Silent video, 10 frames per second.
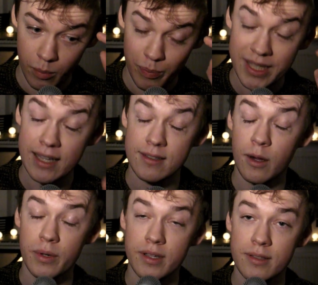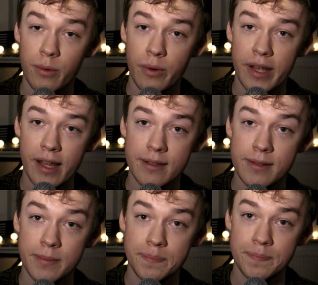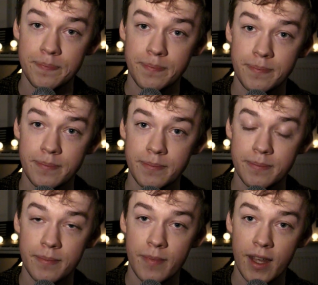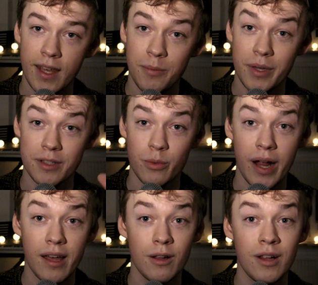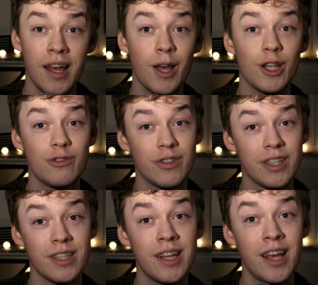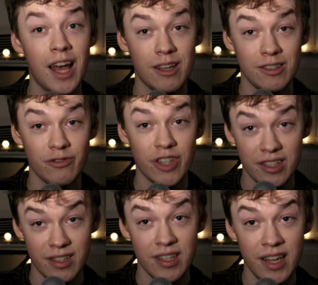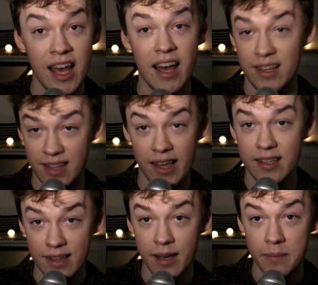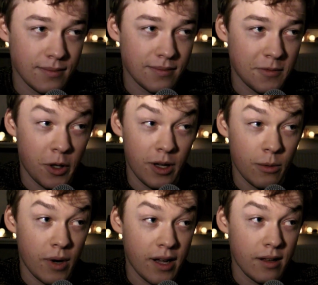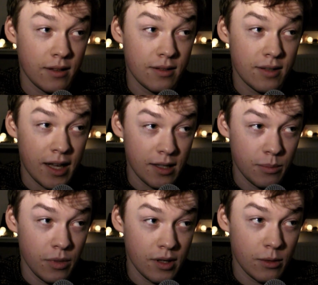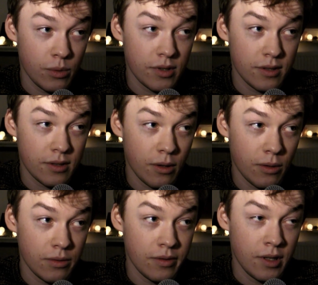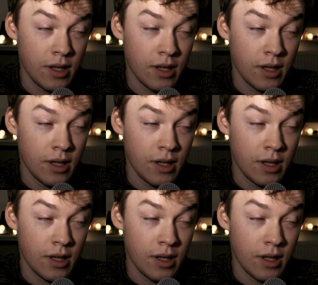that's not where the story ends. Because Raël is visited a second time. In Raël's second book, which is called